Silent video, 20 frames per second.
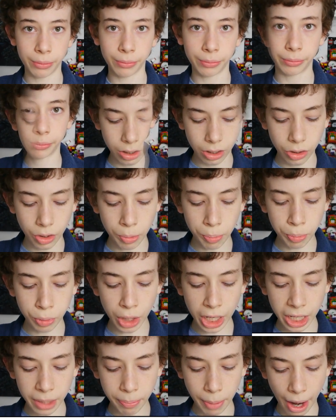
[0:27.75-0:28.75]
The
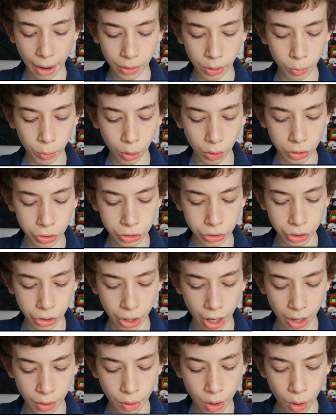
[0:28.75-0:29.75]
Brick Baron wants to
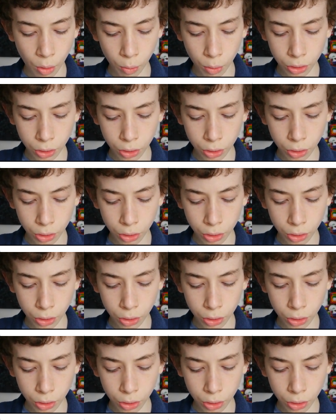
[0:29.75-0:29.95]
know,